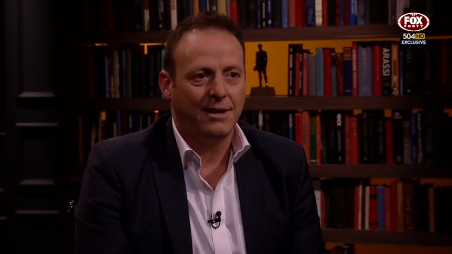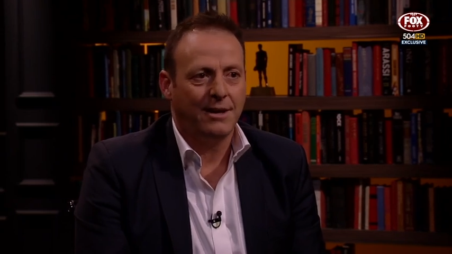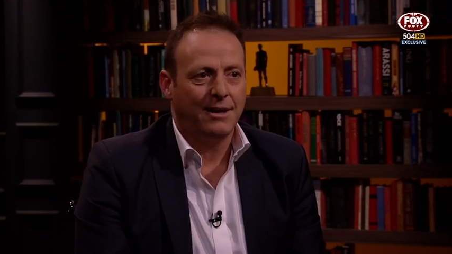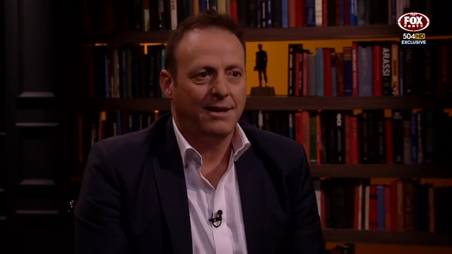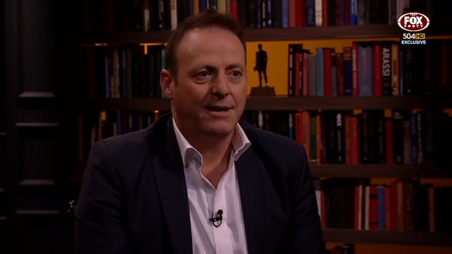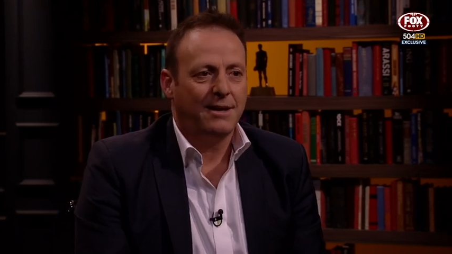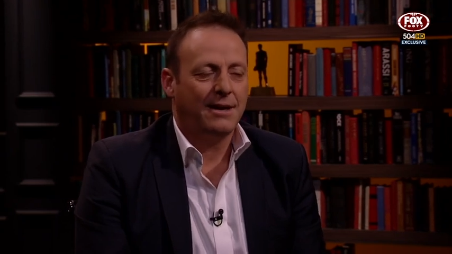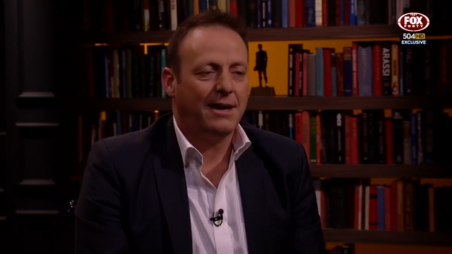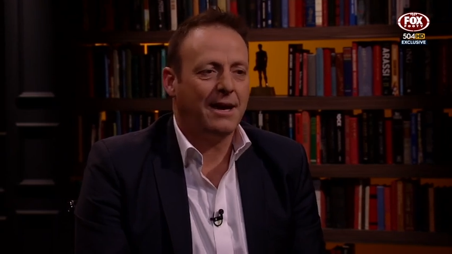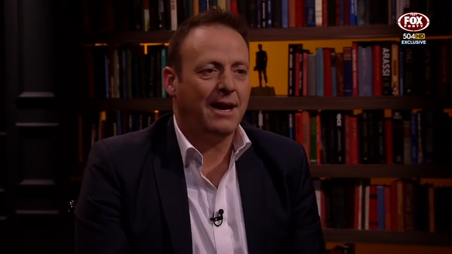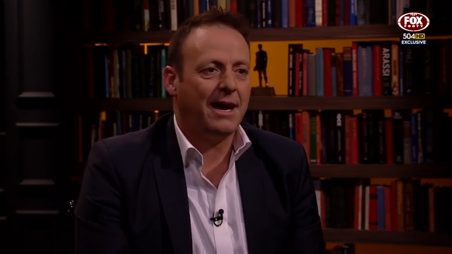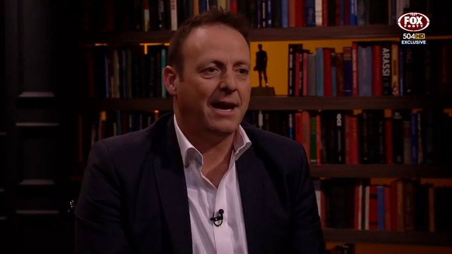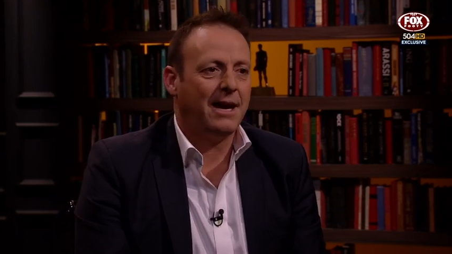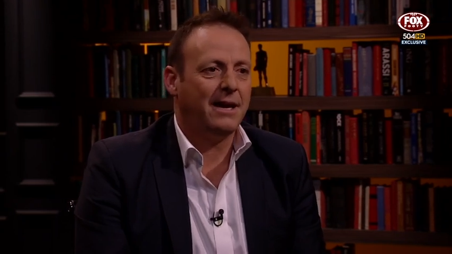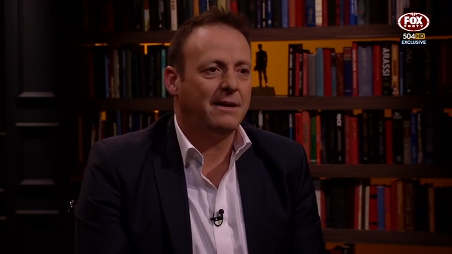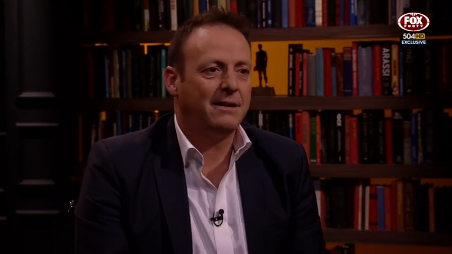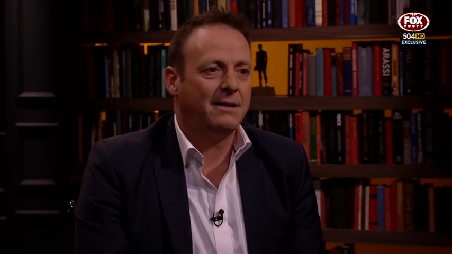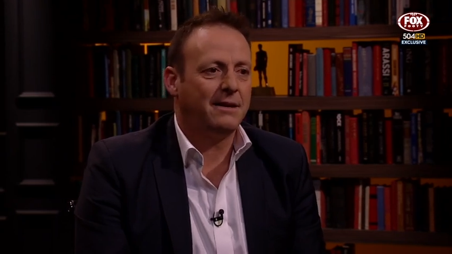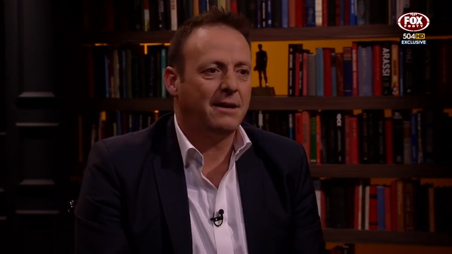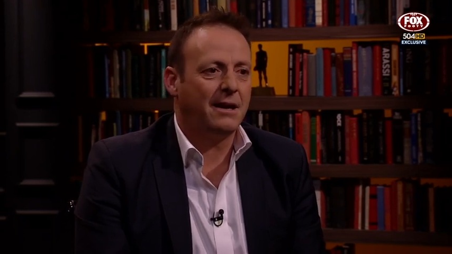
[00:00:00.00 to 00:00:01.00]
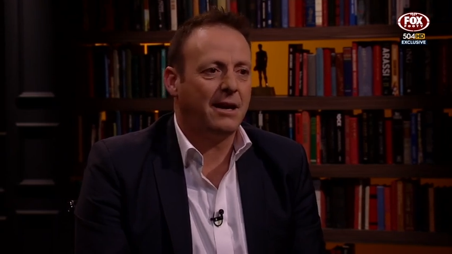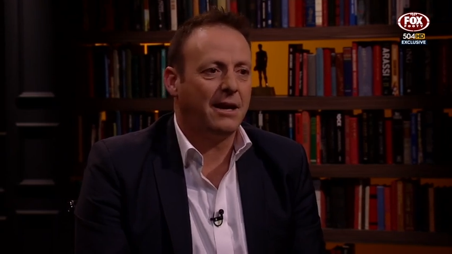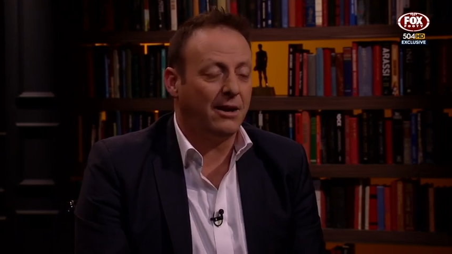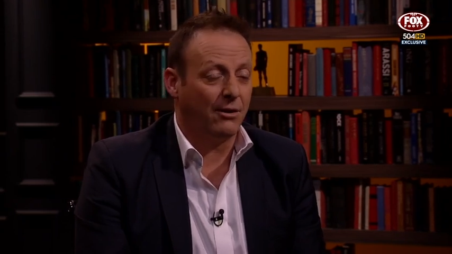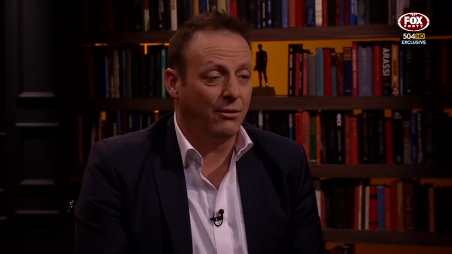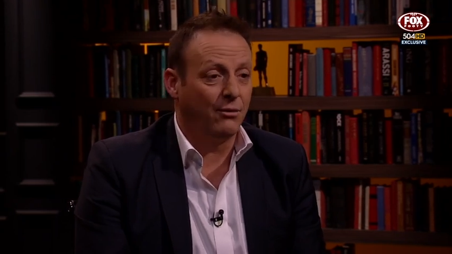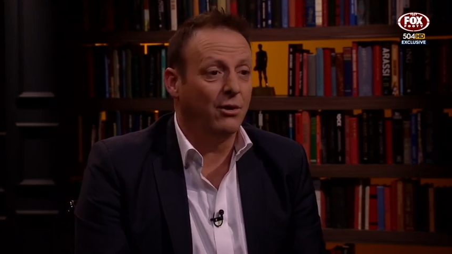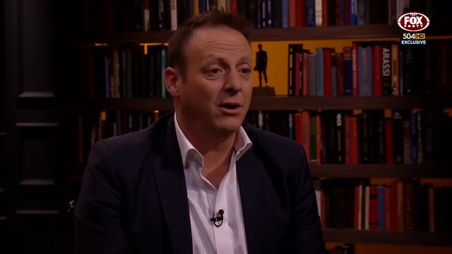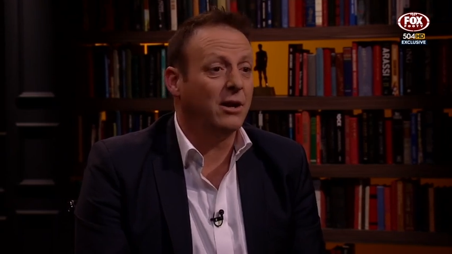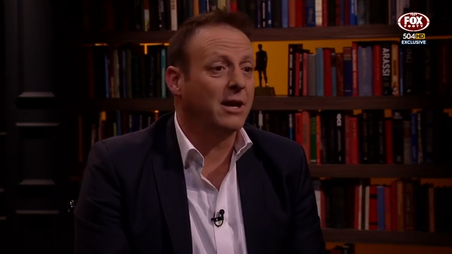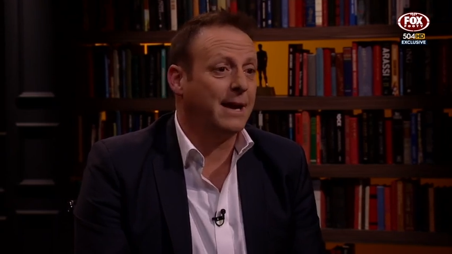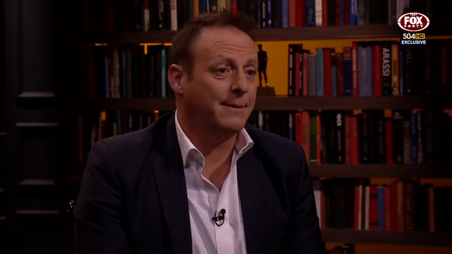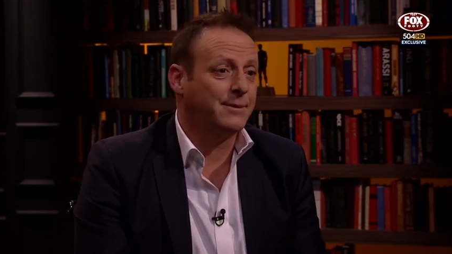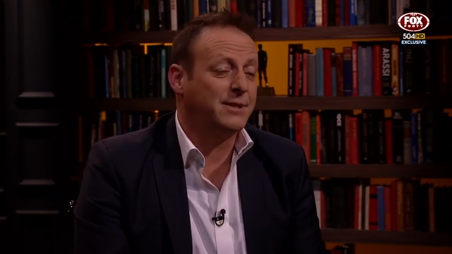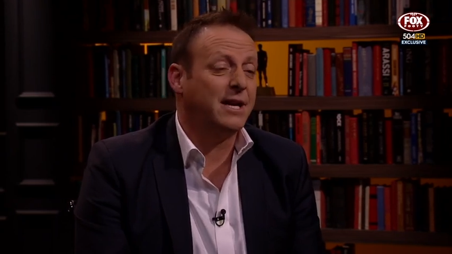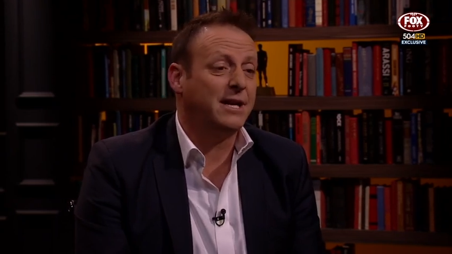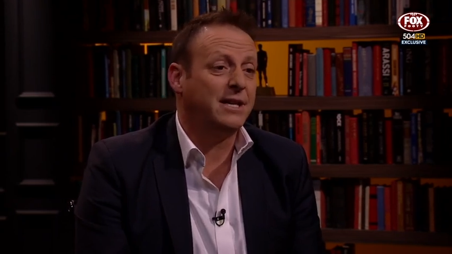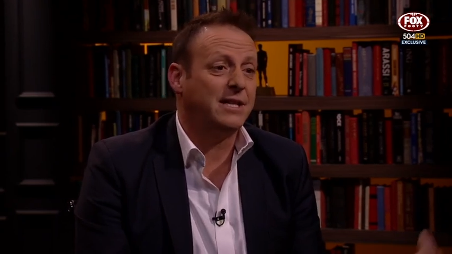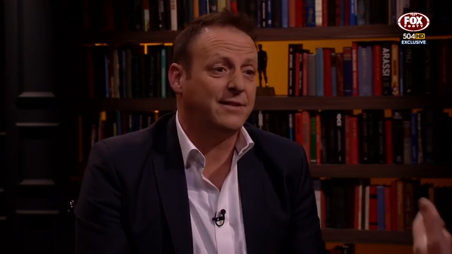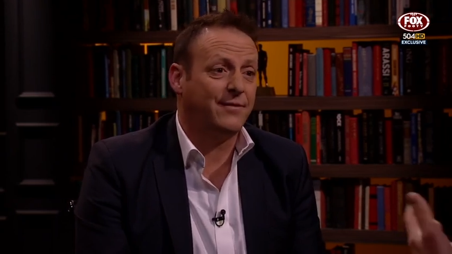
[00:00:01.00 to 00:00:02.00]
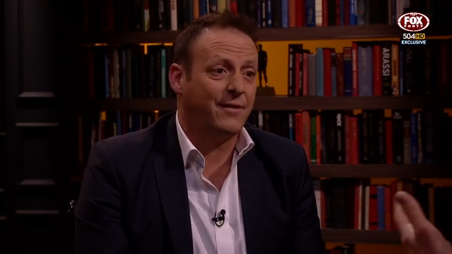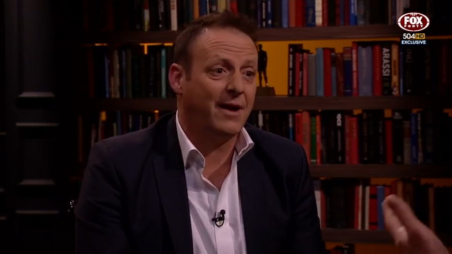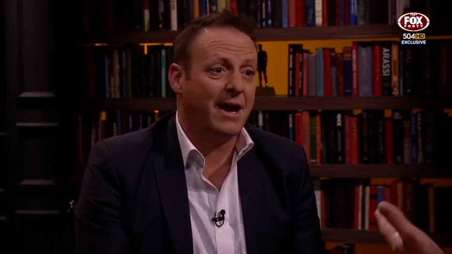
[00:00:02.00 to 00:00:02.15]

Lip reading: and it really upset his